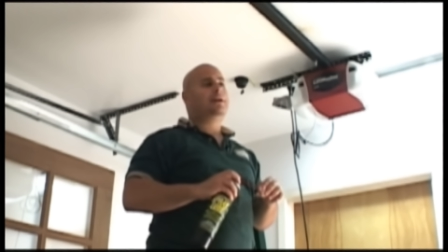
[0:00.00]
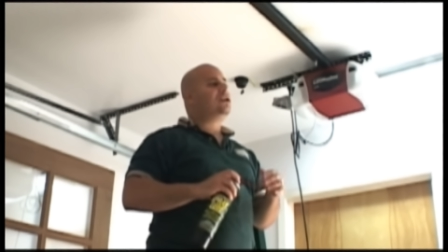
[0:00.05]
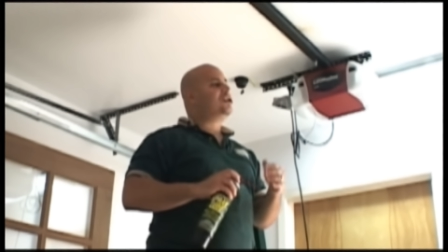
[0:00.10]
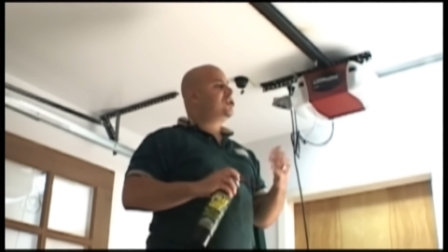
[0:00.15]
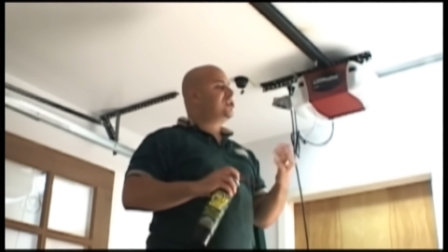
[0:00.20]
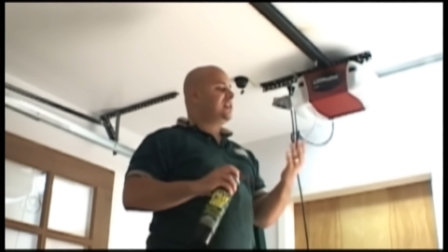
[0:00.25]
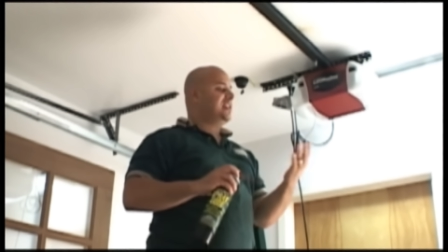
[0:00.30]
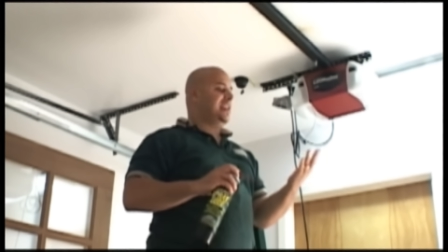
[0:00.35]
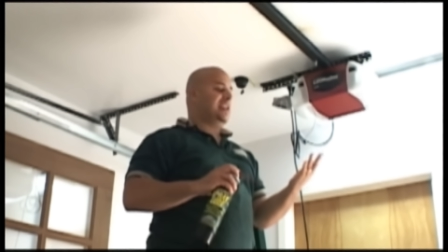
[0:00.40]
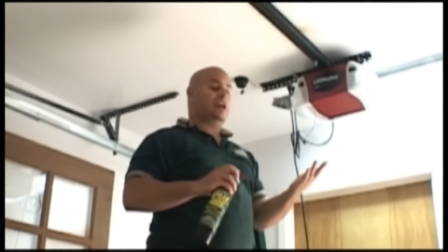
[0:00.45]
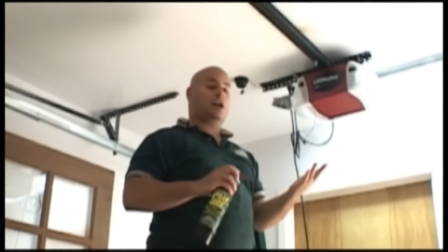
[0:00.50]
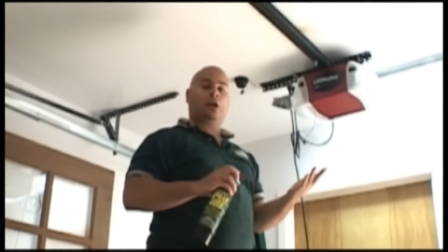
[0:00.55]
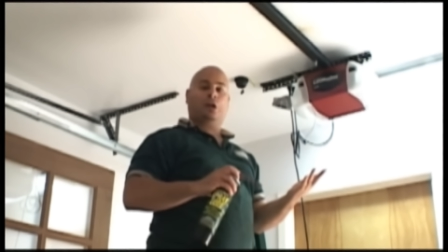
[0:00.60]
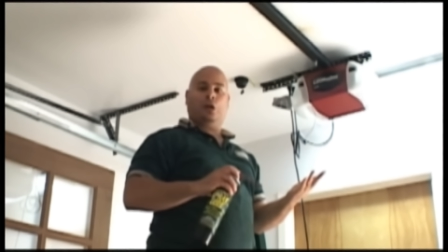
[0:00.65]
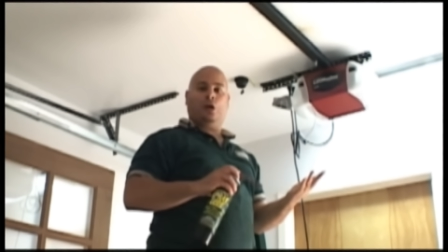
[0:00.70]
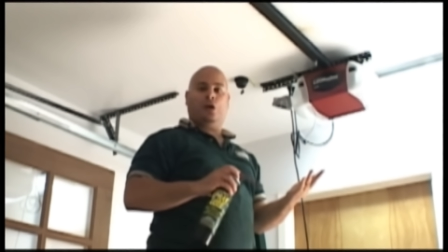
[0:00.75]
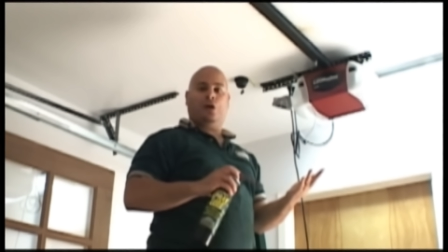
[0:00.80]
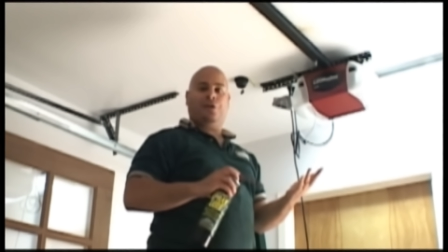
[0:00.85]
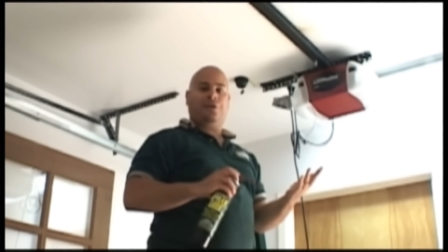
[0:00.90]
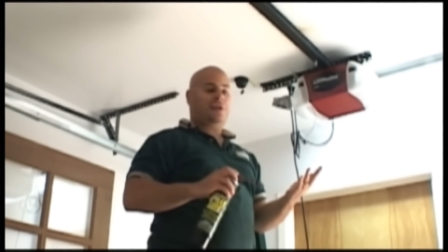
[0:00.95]
just take a
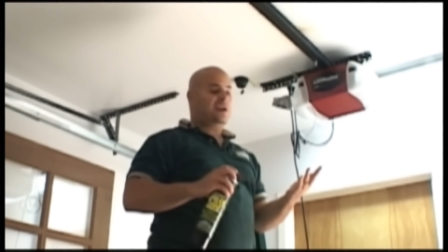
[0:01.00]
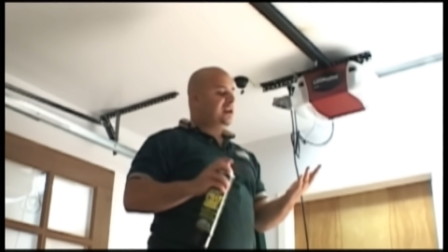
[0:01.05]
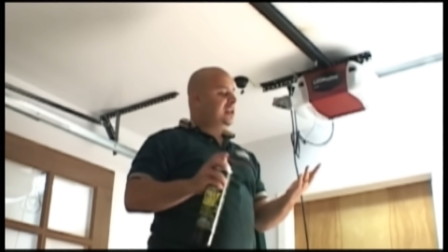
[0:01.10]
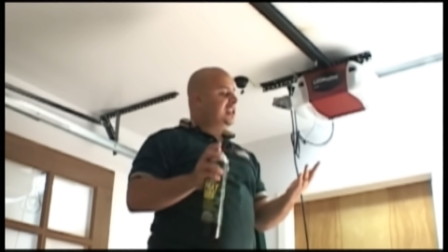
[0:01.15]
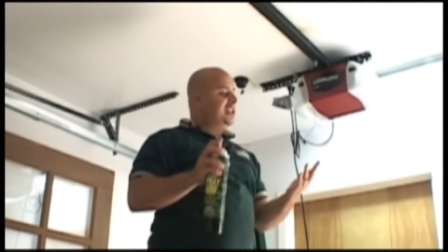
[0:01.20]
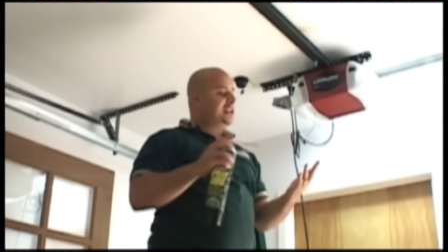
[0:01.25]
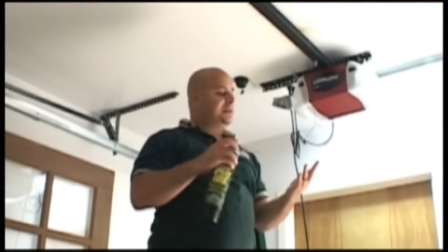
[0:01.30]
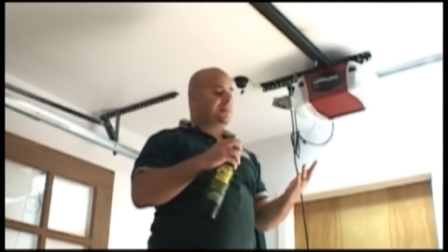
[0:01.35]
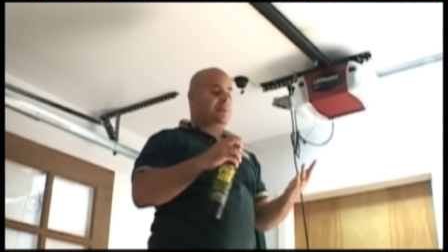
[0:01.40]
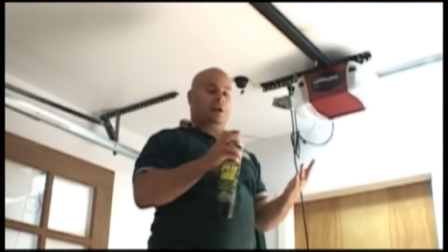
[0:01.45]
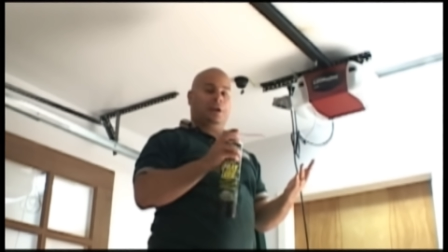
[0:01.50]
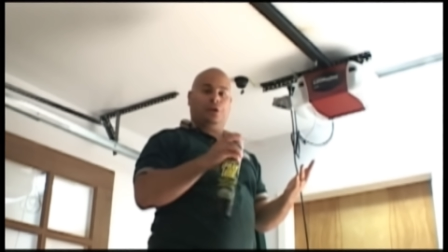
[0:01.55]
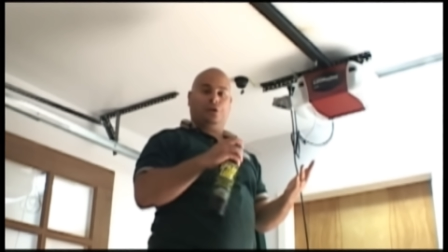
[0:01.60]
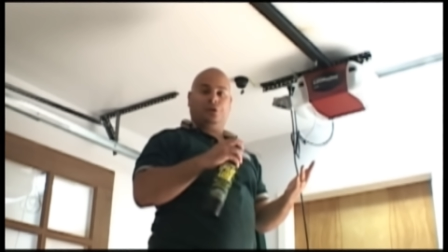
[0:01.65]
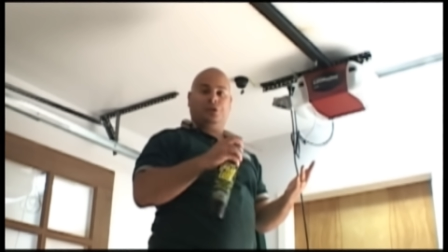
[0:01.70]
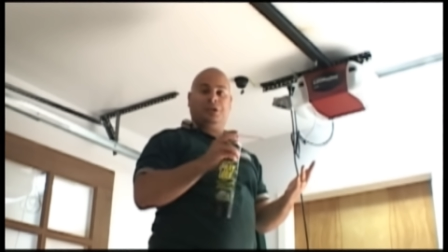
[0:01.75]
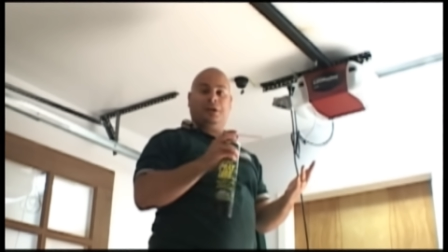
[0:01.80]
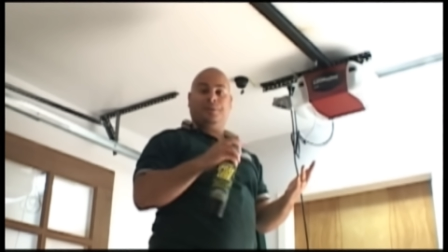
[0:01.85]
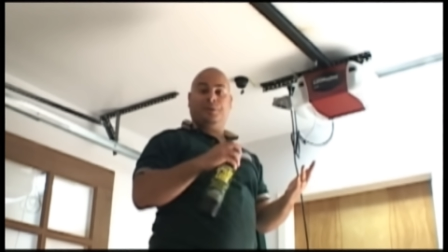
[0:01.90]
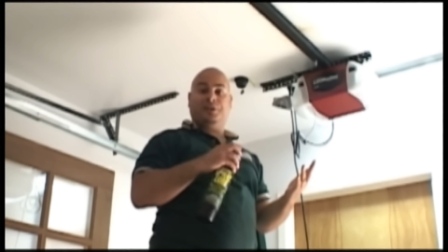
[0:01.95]
cloth, spray a
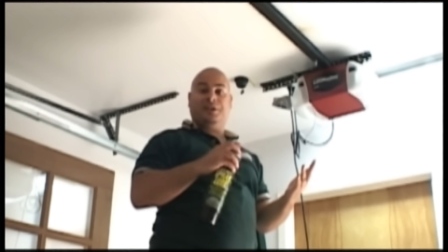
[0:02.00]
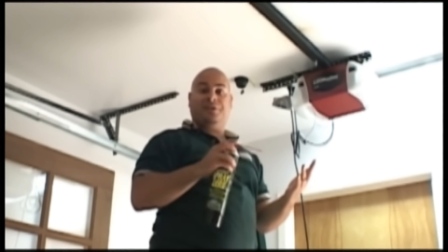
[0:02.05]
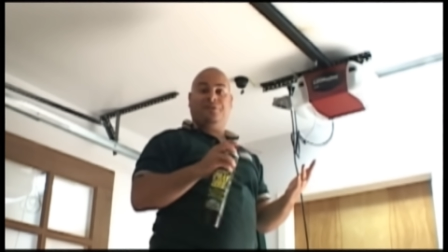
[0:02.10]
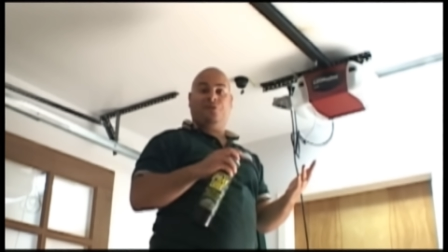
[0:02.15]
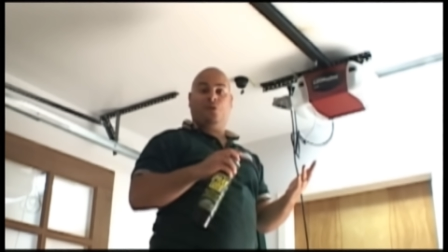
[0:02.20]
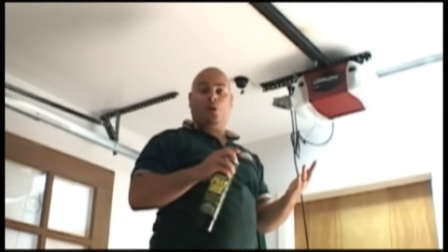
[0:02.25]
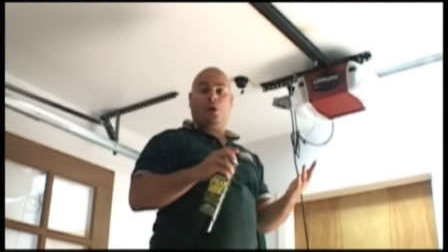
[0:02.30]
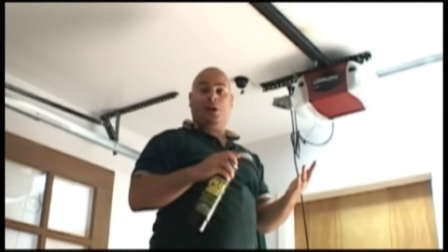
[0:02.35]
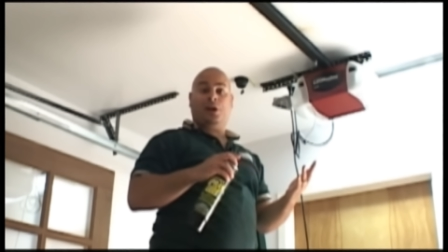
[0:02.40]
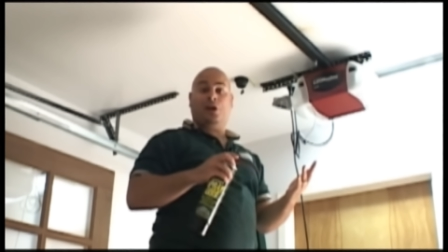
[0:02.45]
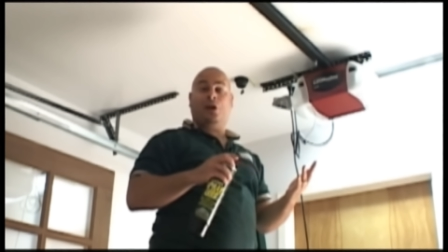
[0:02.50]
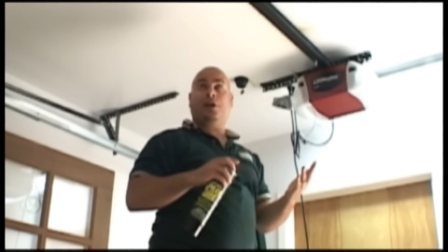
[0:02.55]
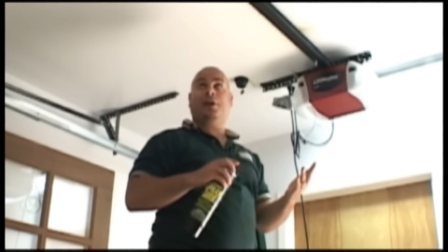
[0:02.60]
little WD-40